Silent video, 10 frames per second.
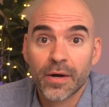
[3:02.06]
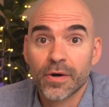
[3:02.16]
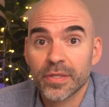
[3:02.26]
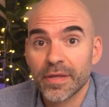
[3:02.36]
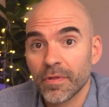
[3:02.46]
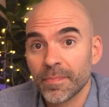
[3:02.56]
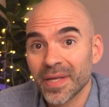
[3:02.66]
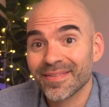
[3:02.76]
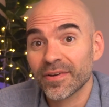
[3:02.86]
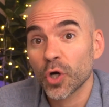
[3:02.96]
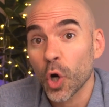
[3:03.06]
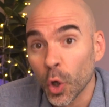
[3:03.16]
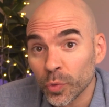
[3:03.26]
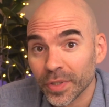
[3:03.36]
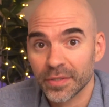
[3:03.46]
are developing their
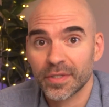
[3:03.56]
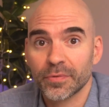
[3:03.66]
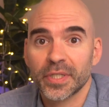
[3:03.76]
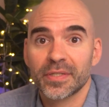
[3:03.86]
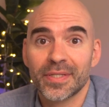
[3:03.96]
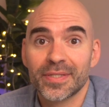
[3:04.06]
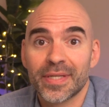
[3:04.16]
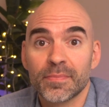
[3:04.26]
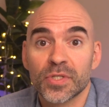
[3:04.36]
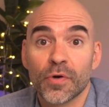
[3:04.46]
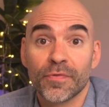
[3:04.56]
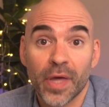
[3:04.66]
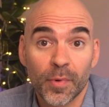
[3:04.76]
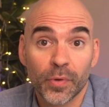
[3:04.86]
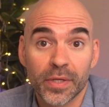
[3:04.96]
own integrated systems of
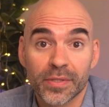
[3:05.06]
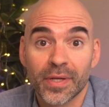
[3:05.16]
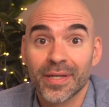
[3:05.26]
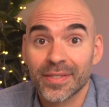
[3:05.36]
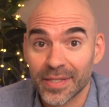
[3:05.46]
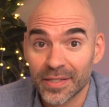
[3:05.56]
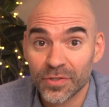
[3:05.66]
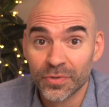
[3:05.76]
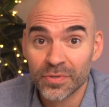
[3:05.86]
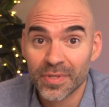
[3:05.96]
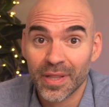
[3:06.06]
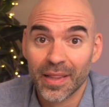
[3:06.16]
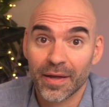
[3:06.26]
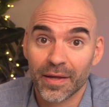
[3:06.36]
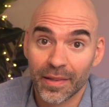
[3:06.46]
cameras, sensors
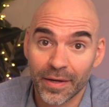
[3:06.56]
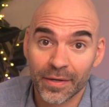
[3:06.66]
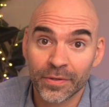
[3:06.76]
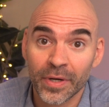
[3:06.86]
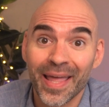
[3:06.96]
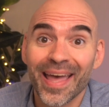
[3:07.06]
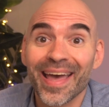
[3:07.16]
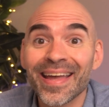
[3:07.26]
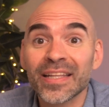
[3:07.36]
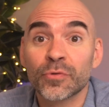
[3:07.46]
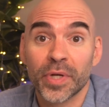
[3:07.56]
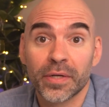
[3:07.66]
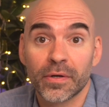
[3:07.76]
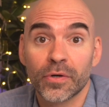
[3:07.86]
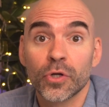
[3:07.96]
like LiDAR, and
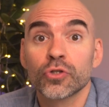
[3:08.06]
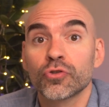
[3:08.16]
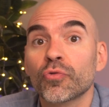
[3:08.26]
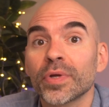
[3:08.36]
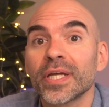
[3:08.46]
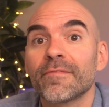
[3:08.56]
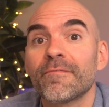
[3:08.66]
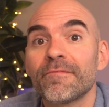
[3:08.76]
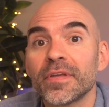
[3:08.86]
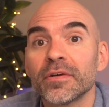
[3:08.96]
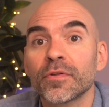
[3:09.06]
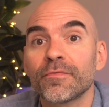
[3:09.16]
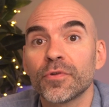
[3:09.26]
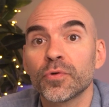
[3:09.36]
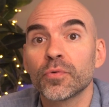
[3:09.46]
radar to create a field
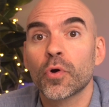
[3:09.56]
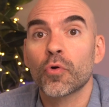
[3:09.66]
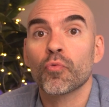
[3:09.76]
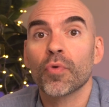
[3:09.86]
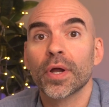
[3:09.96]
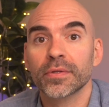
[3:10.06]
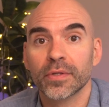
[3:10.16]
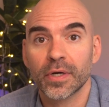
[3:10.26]
of view around the